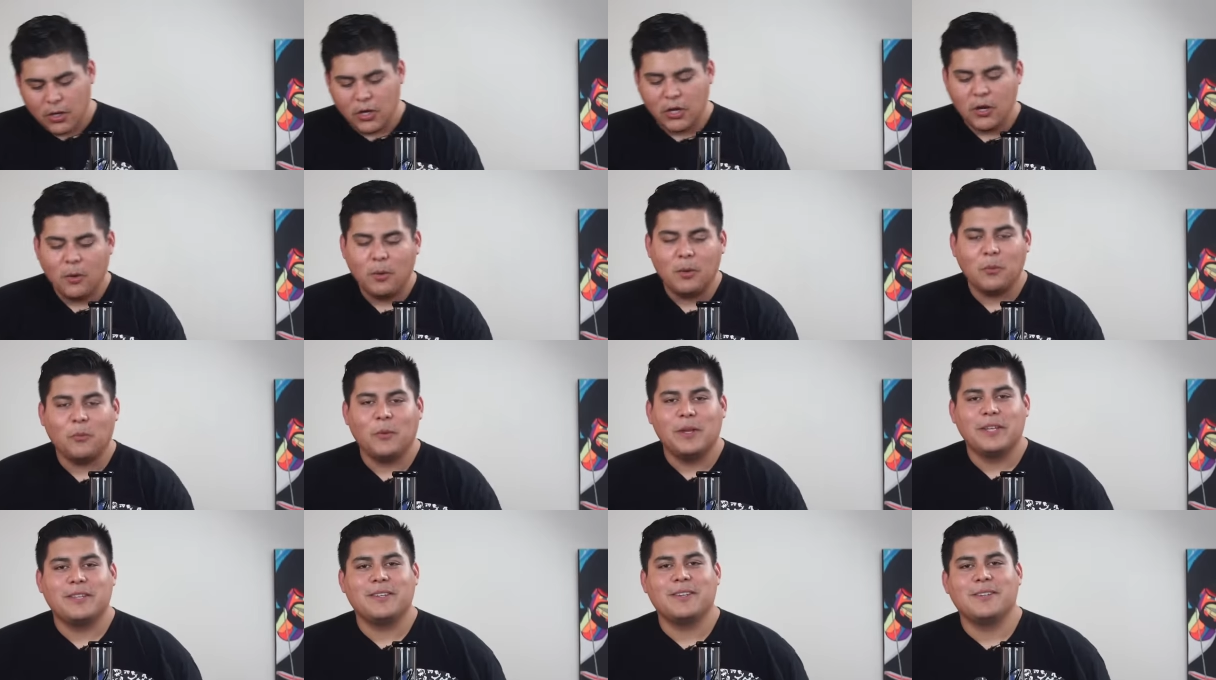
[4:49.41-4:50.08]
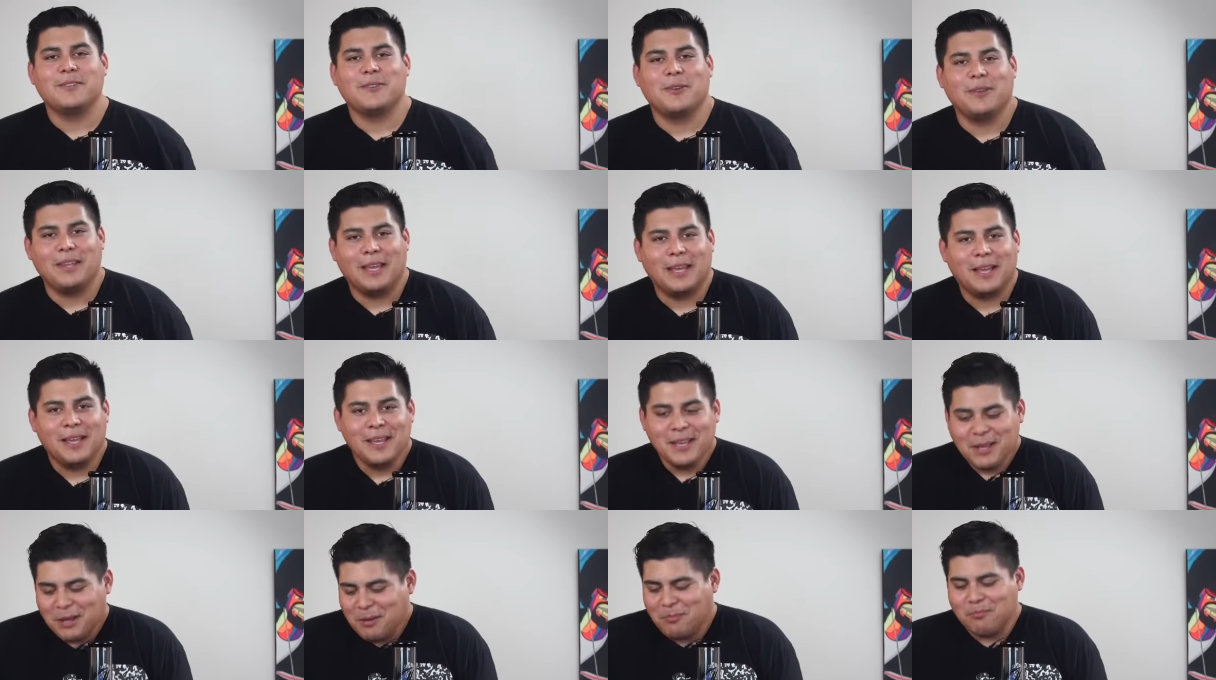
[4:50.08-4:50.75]
You know when witches are
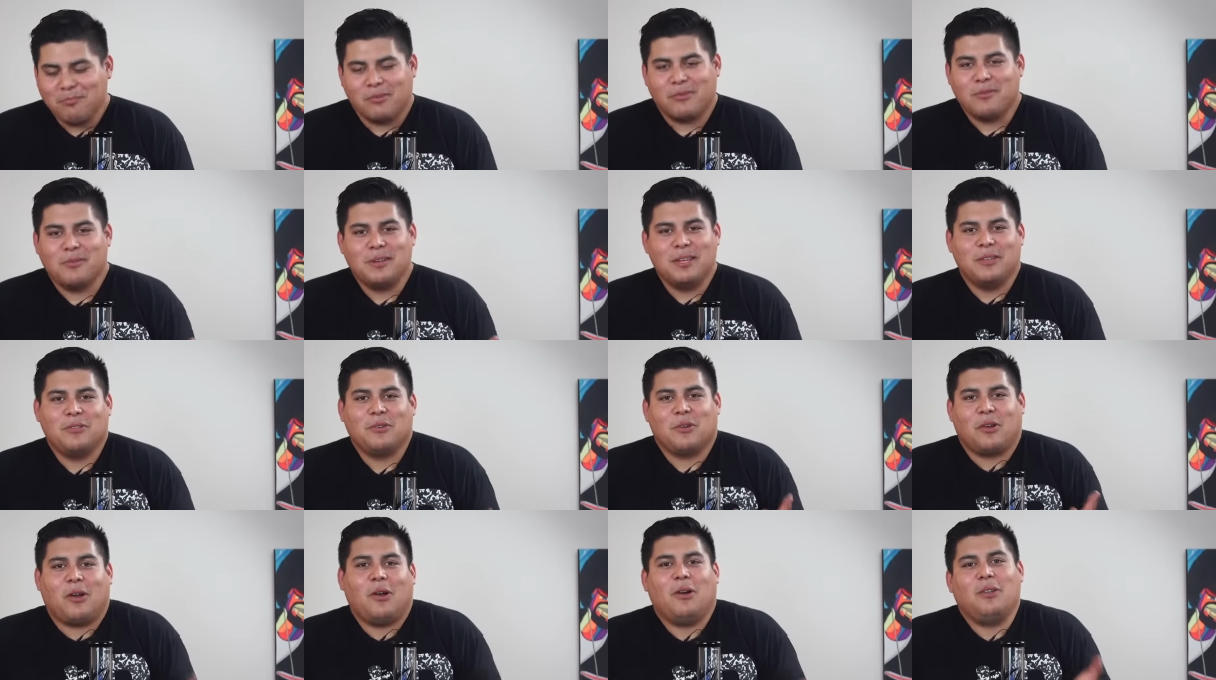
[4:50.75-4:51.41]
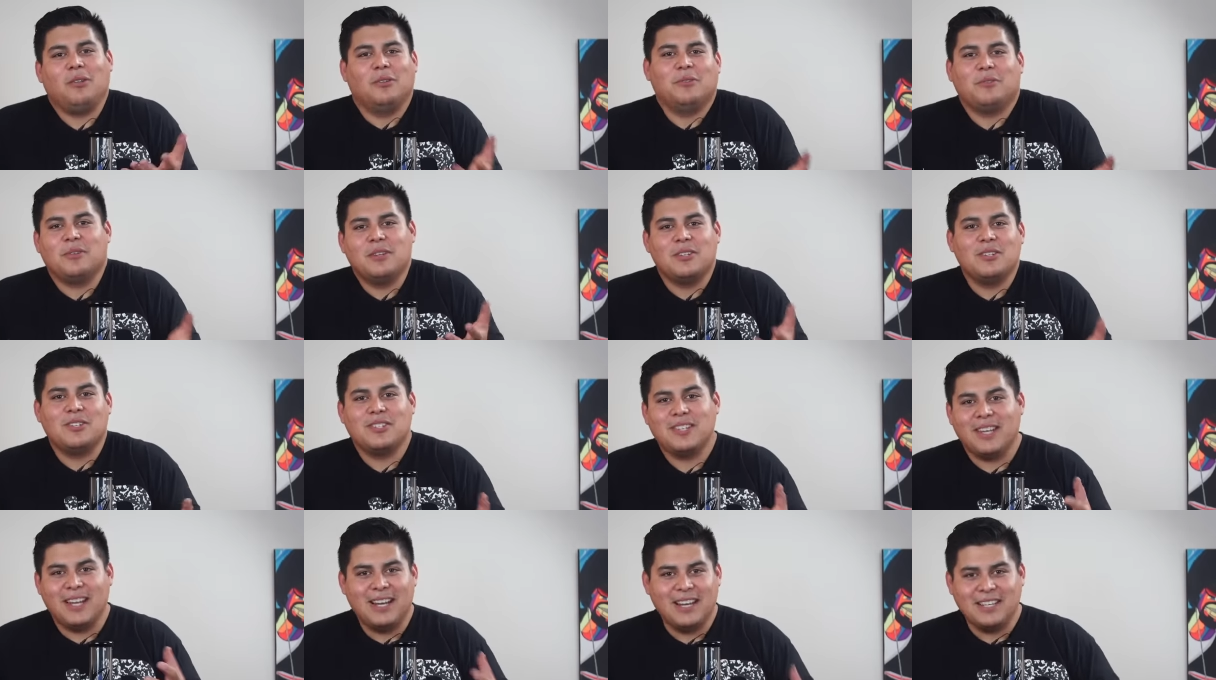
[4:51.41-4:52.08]
like brewing their cauldron
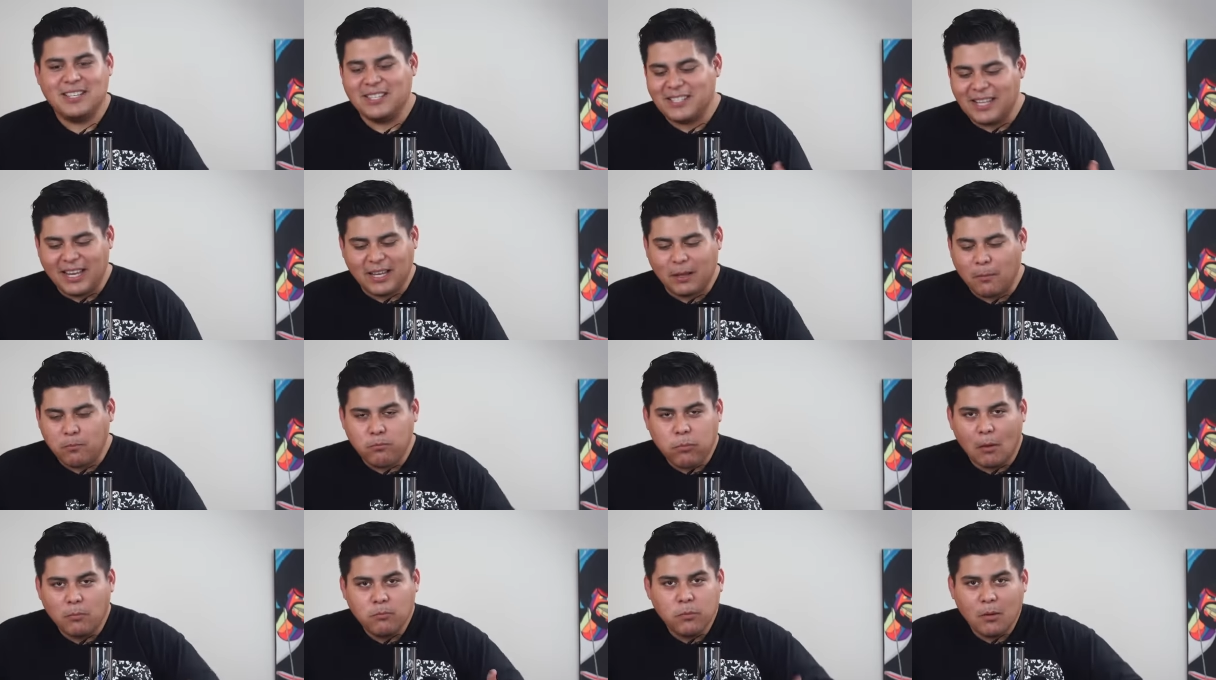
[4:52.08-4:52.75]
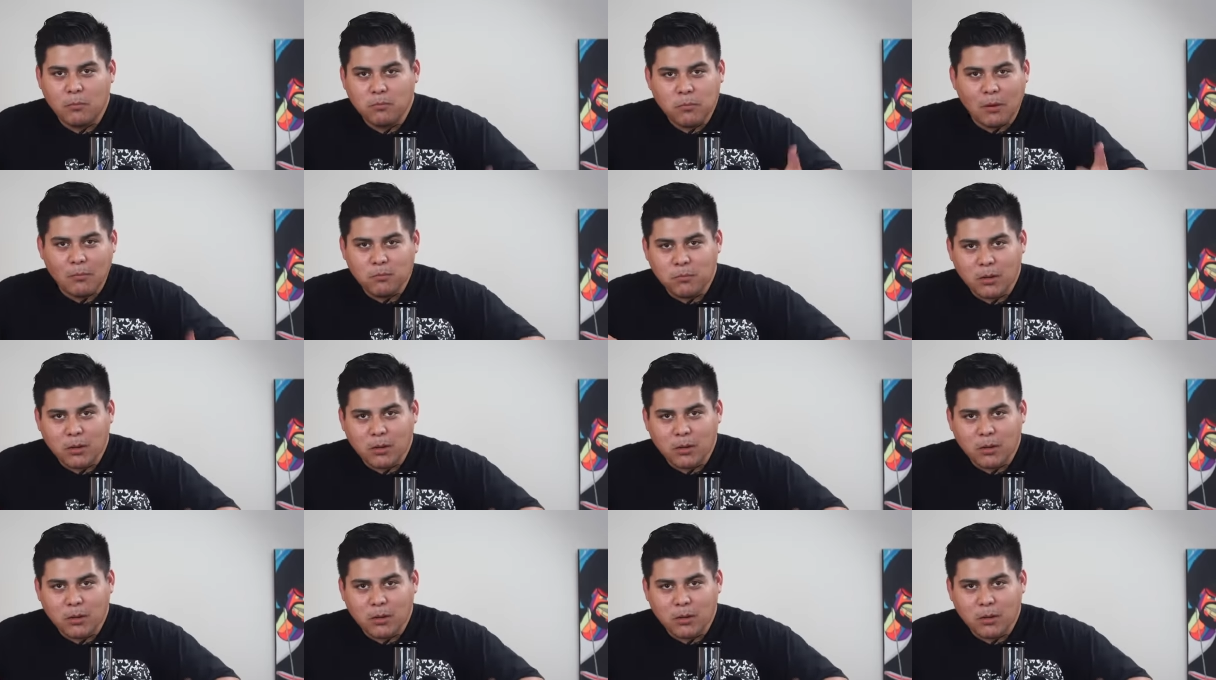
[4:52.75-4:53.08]
shit and it's just like a blah, blah, blah,